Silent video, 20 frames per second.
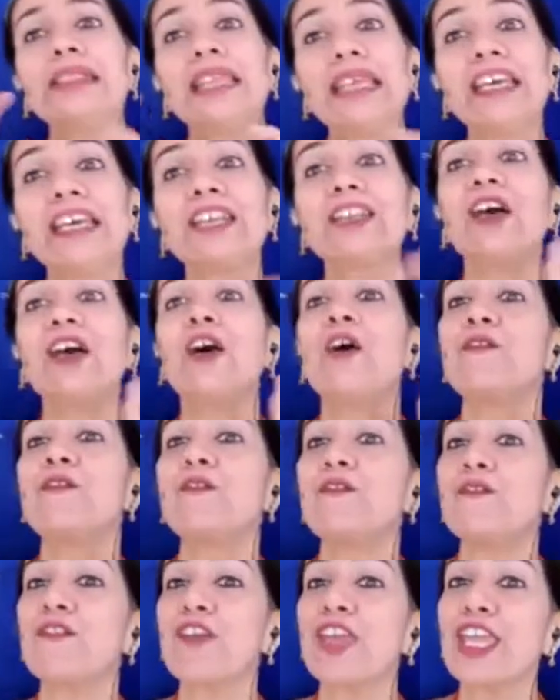their
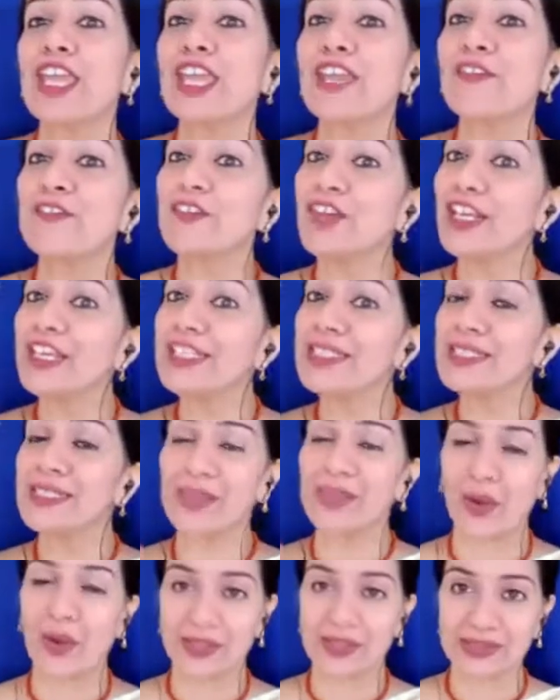favorite
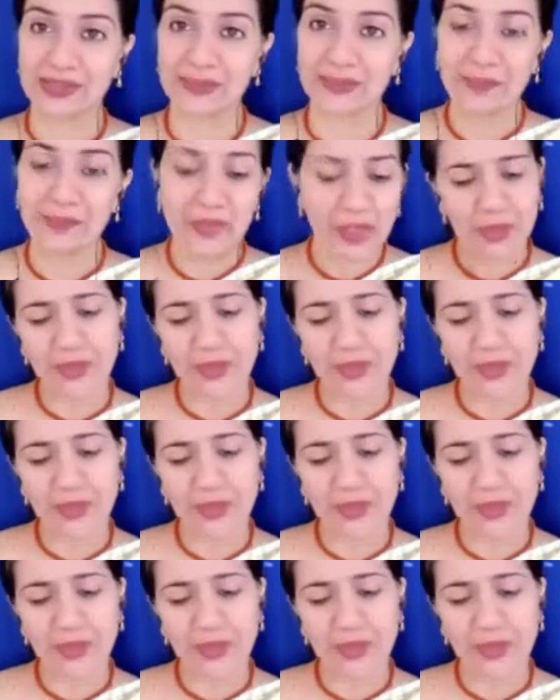songs.